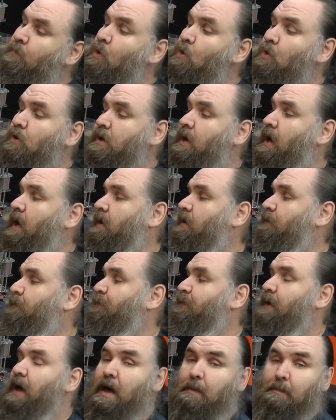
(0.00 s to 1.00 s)
more
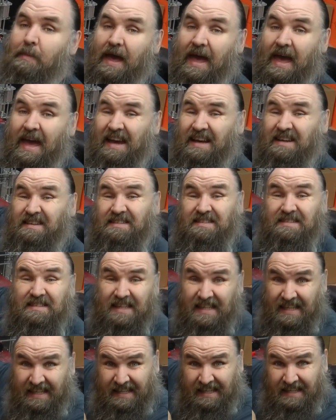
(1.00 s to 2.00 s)
ColorFabb
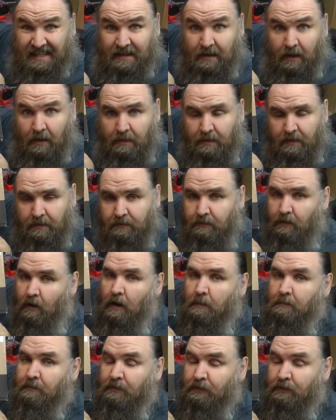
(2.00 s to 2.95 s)
XT this time.